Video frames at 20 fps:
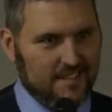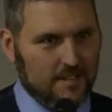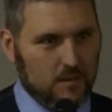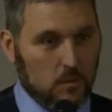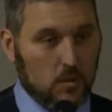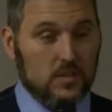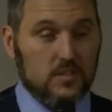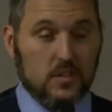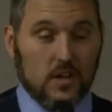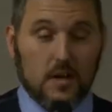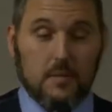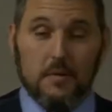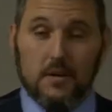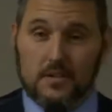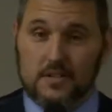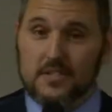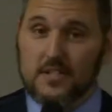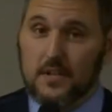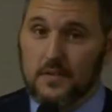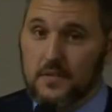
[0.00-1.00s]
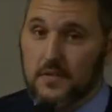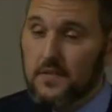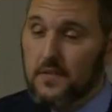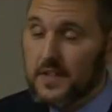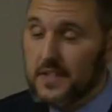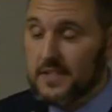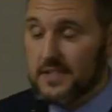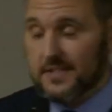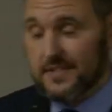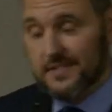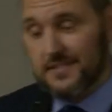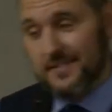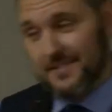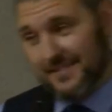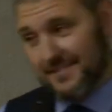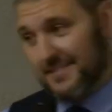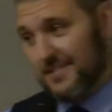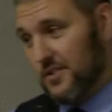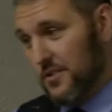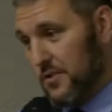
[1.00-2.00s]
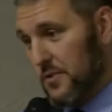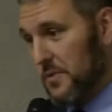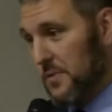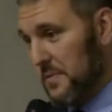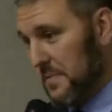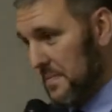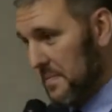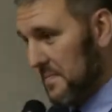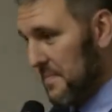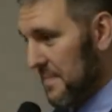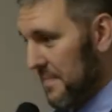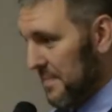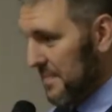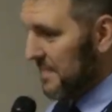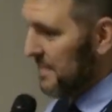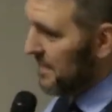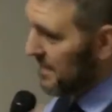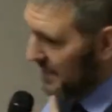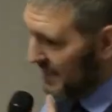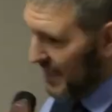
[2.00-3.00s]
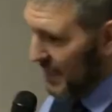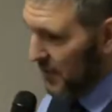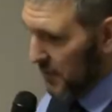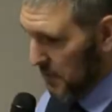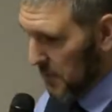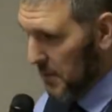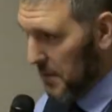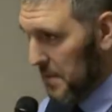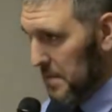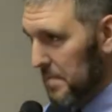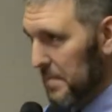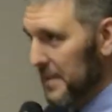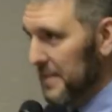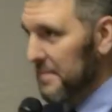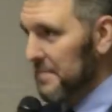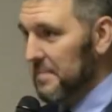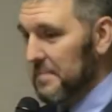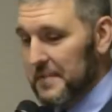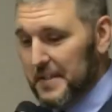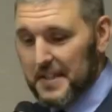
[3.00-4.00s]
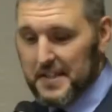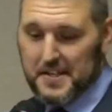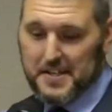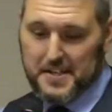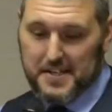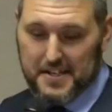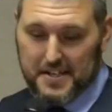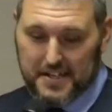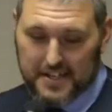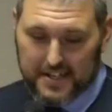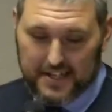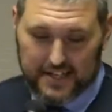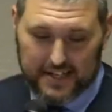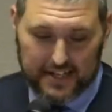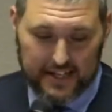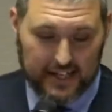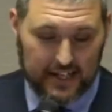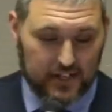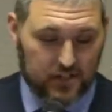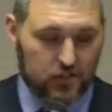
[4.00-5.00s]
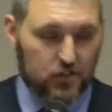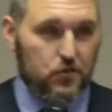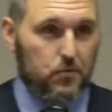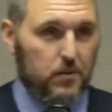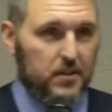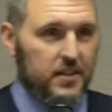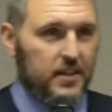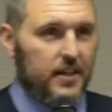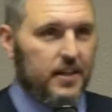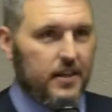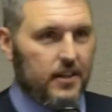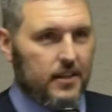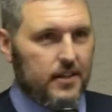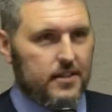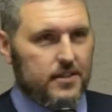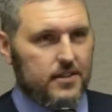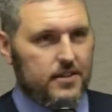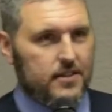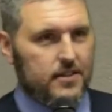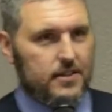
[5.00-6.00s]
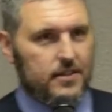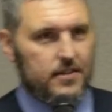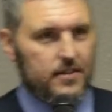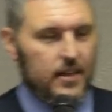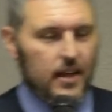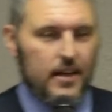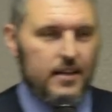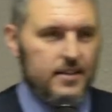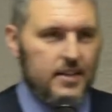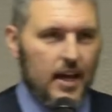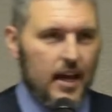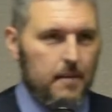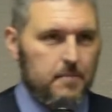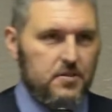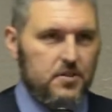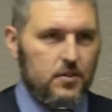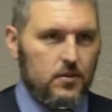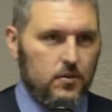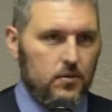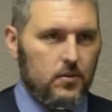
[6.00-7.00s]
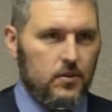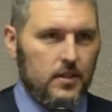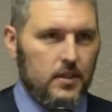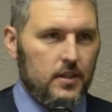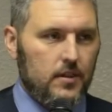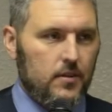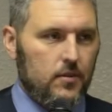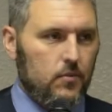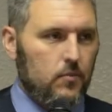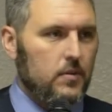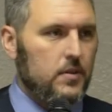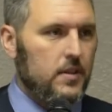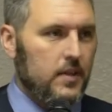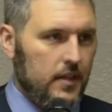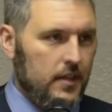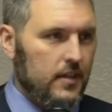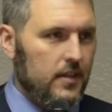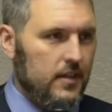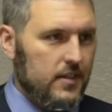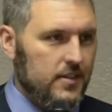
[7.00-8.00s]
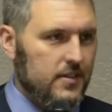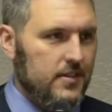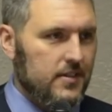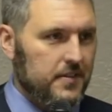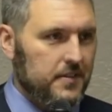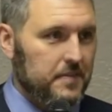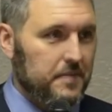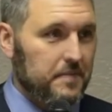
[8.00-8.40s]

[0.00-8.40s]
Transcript: We're going to talk about self defense soon down the road, but it's just ridiculous. That is absolutely ridiculous.